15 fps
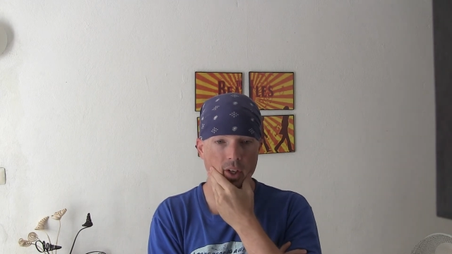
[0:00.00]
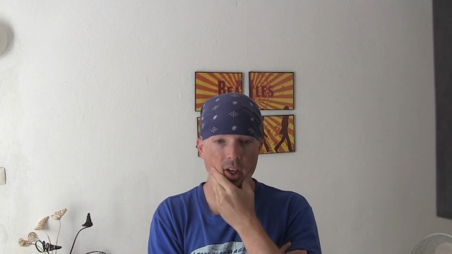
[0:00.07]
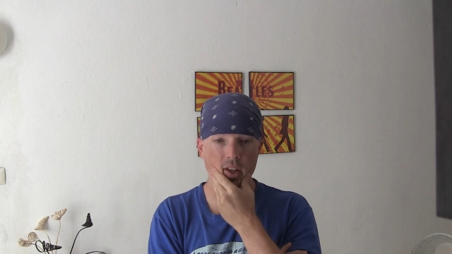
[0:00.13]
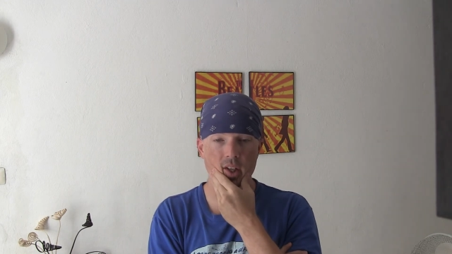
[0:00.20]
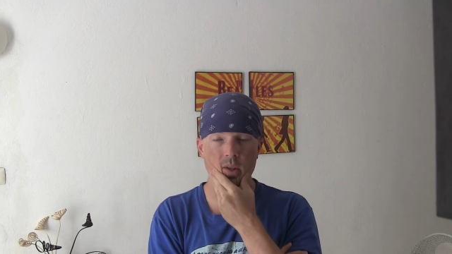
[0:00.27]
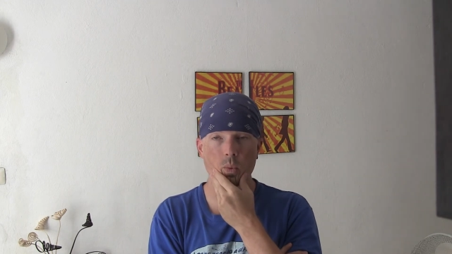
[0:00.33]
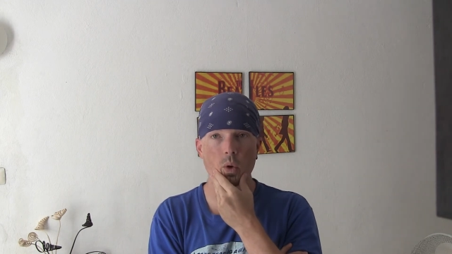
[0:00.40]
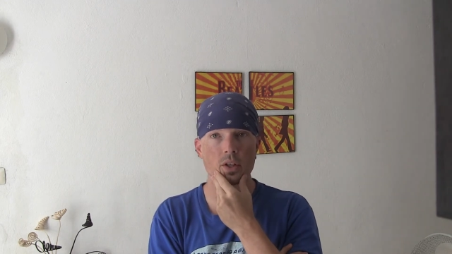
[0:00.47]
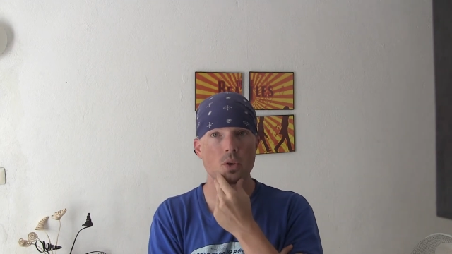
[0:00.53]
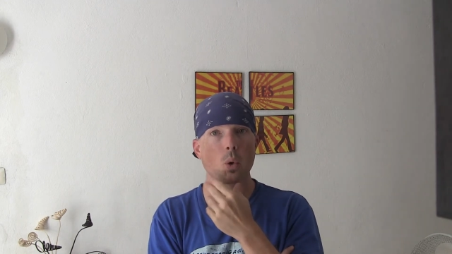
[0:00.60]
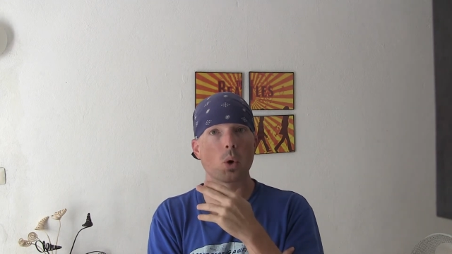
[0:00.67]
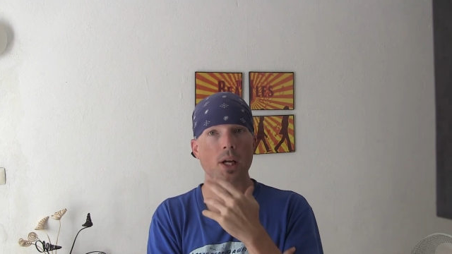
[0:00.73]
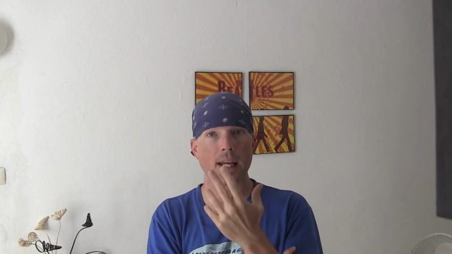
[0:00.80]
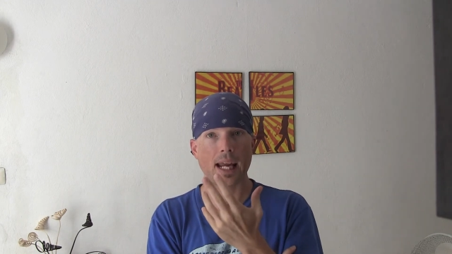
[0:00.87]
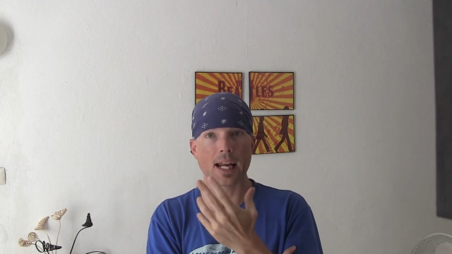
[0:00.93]
This was
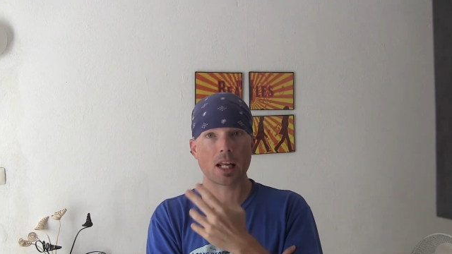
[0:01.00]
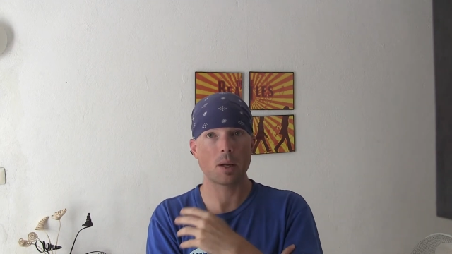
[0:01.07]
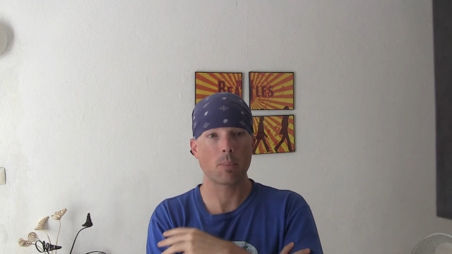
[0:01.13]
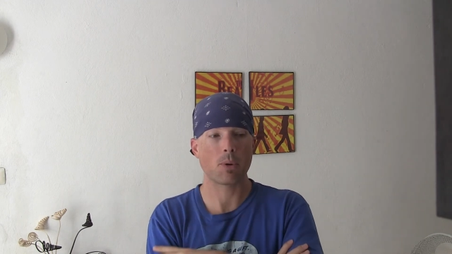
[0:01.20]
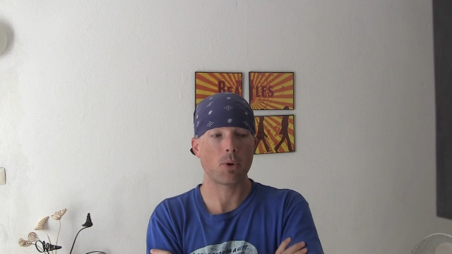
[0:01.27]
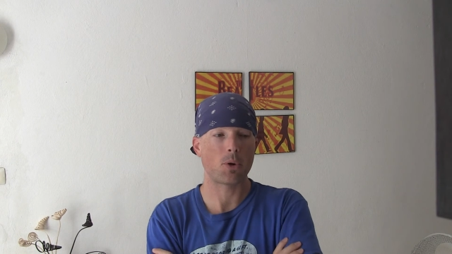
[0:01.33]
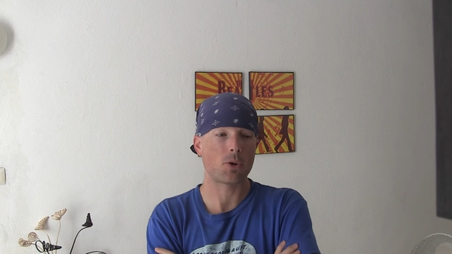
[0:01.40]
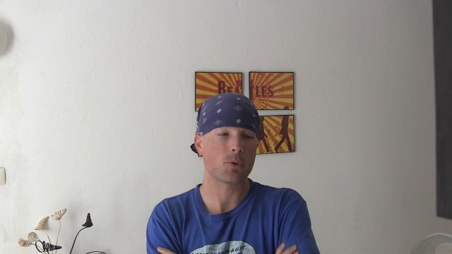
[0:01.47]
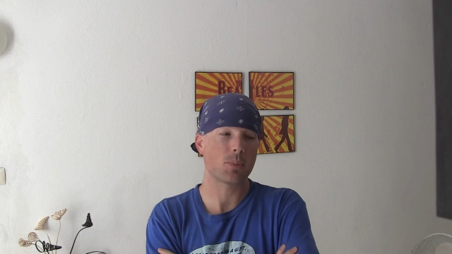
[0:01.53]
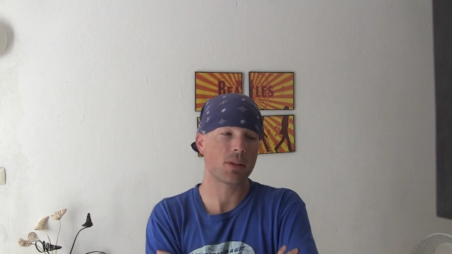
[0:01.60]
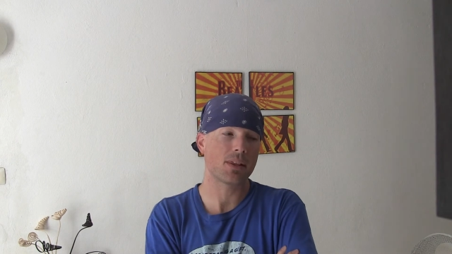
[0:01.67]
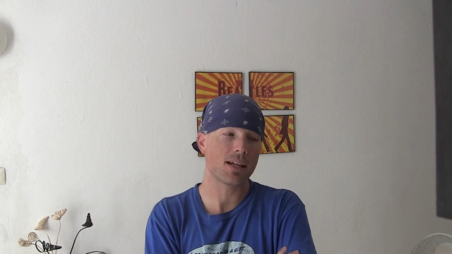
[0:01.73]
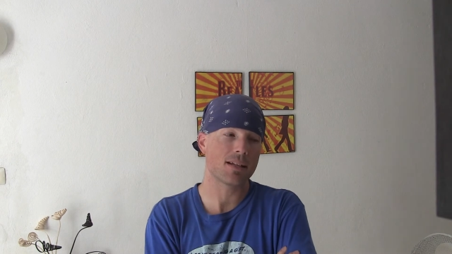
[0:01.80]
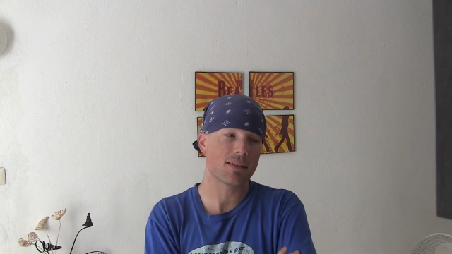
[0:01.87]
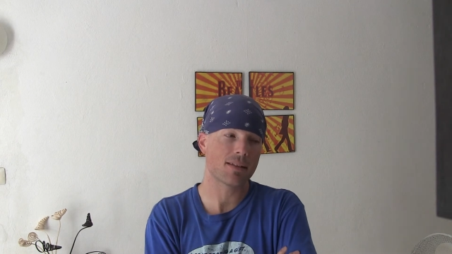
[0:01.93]
organic produce,
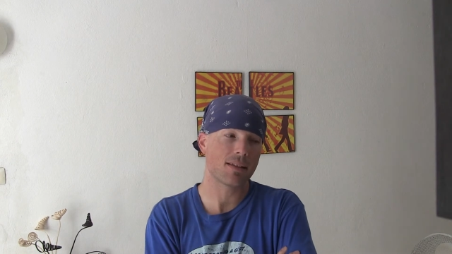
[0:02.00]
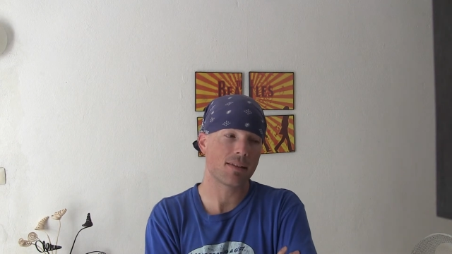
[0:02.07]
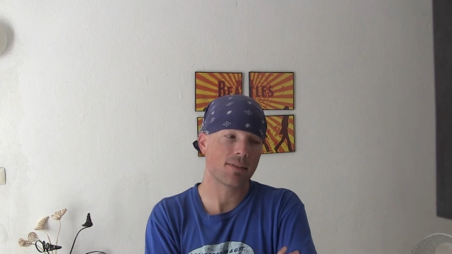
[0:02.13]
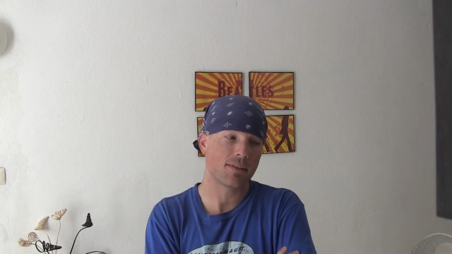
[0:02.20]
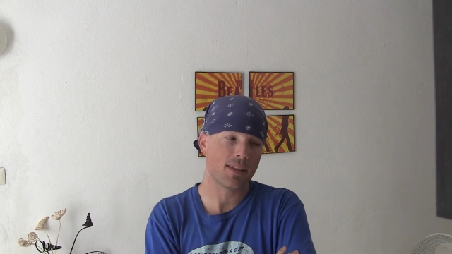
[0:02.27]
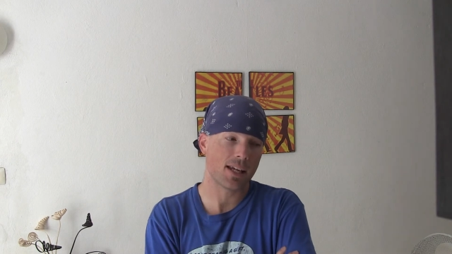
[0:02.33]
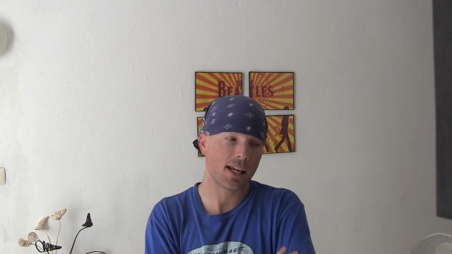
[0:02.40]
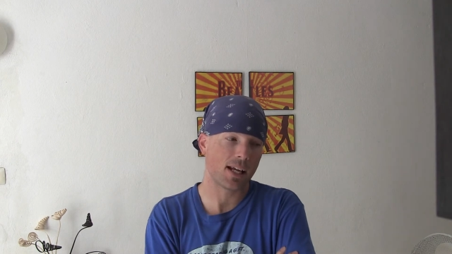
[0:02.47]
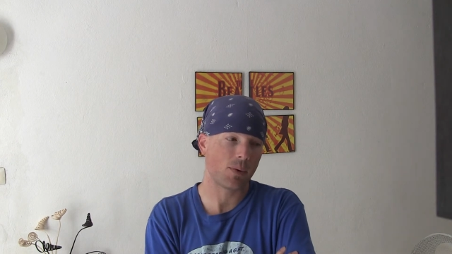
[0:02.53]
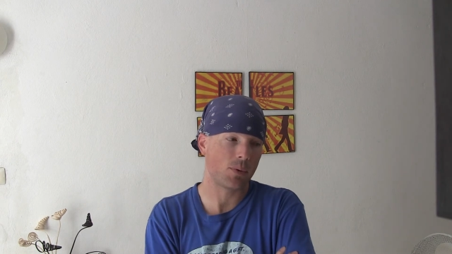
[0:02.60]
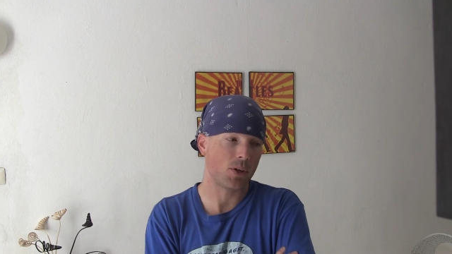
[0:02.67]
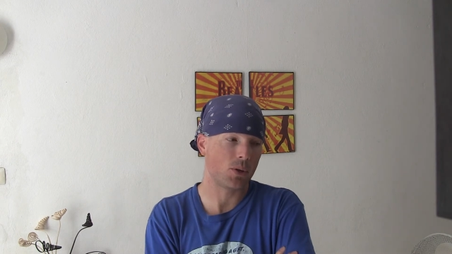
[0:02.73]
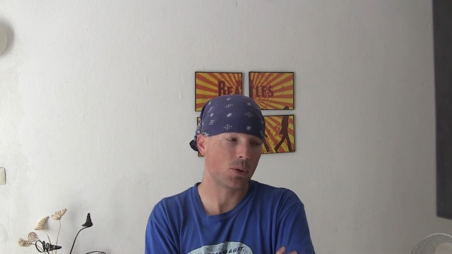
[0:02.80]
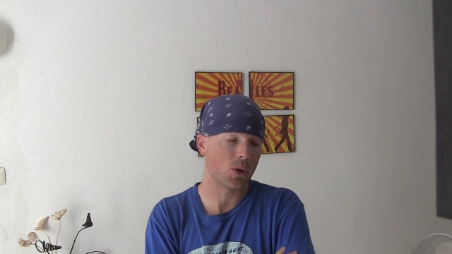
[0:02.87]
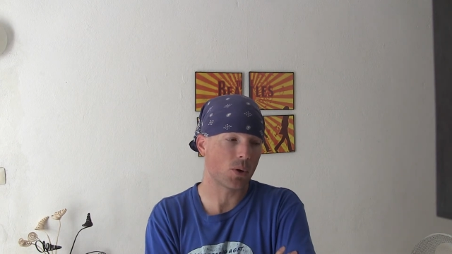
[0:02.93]
but that's the thing.
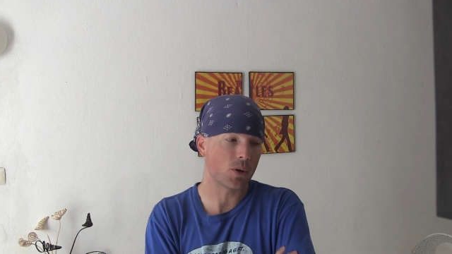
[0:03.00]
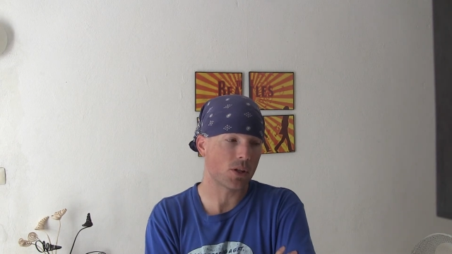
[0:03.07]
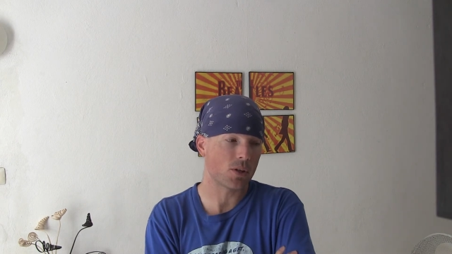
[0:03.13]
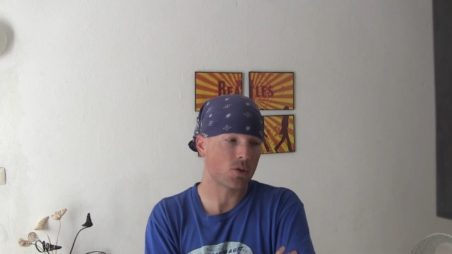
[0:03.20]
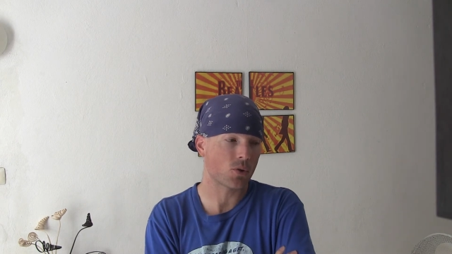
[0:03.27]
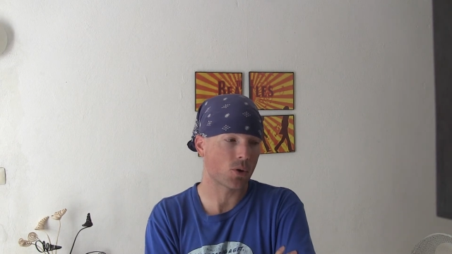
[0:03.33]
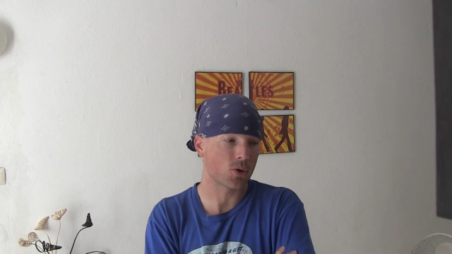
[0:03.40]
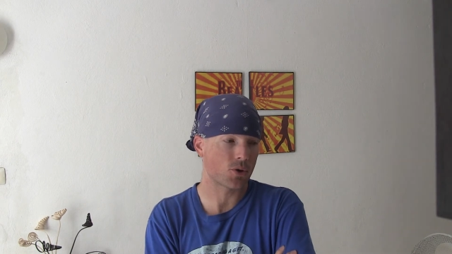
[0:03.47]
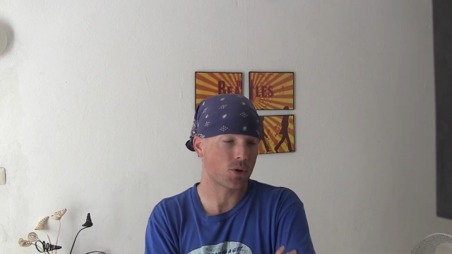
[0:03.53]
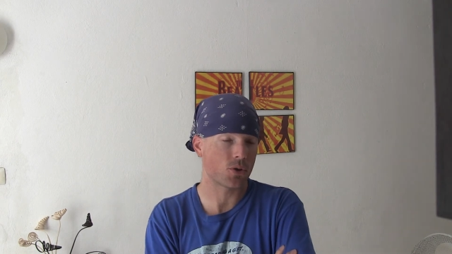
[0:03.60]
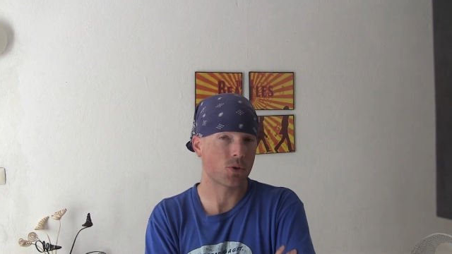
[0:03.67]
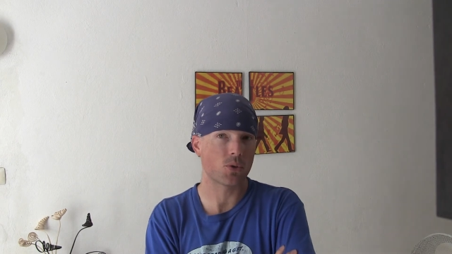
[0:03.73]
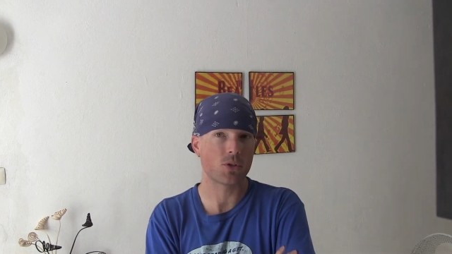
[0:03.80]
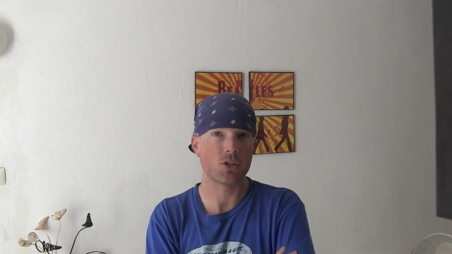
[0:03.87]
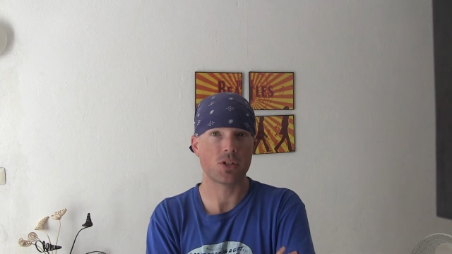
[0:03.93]
When you go to these grocery
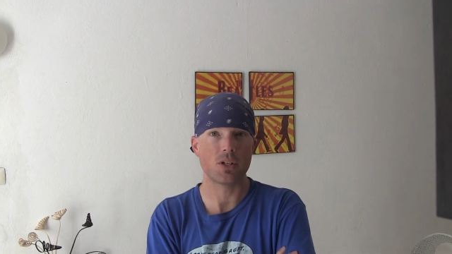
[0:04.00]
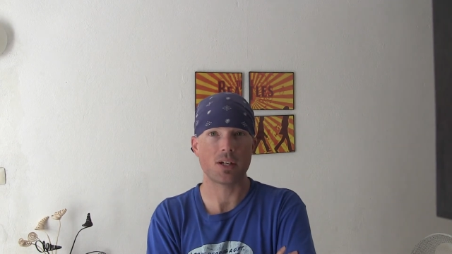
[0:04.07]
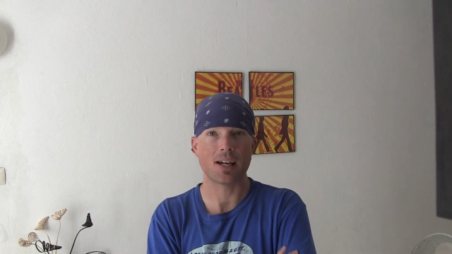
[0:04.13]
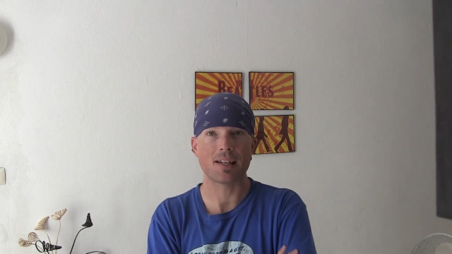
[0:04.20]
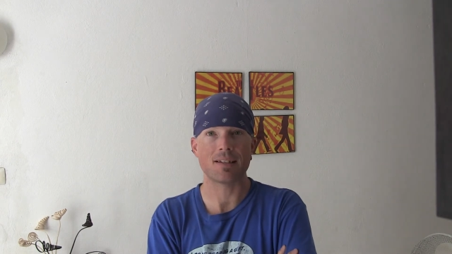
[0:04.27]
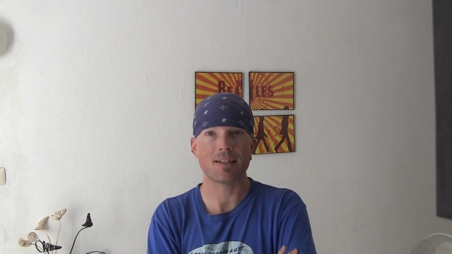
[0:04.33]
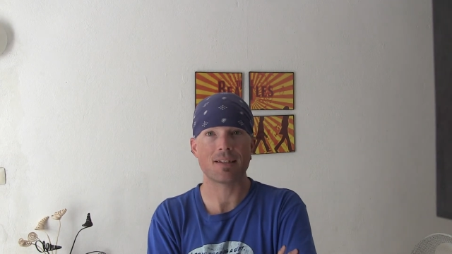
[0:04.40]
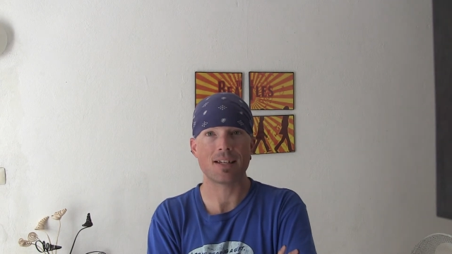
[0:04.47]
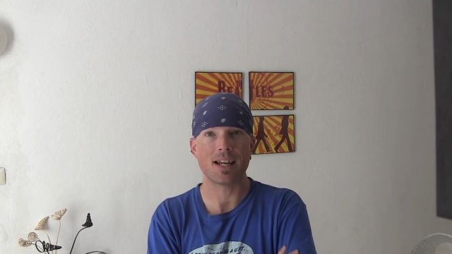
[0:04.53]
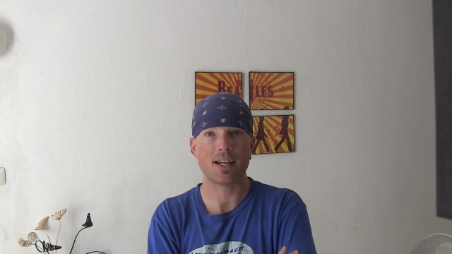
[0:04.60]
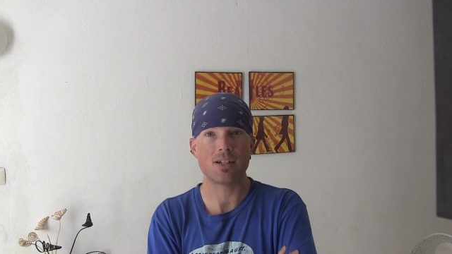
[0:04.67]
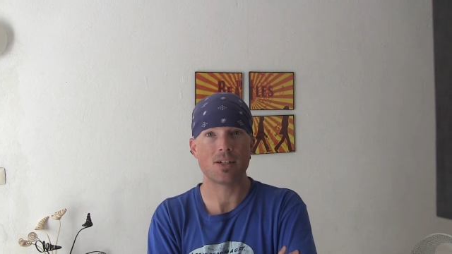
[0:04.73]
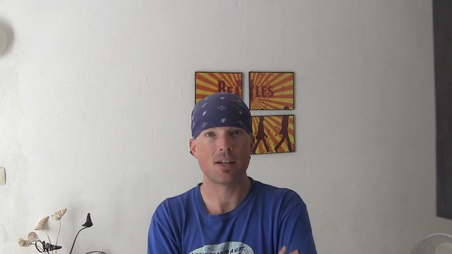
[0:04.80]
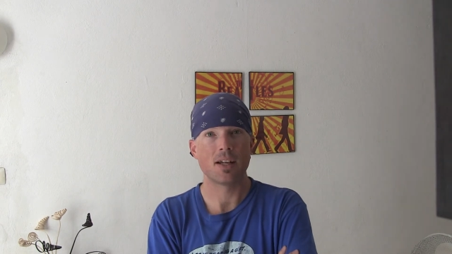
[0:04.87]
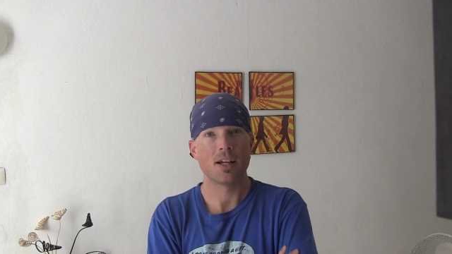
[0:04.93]
stores in the United
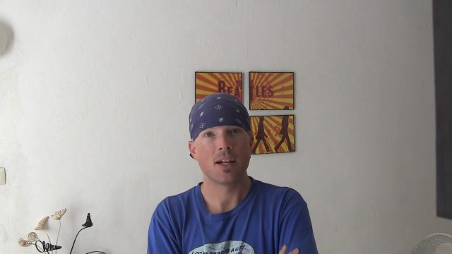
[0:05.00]
States,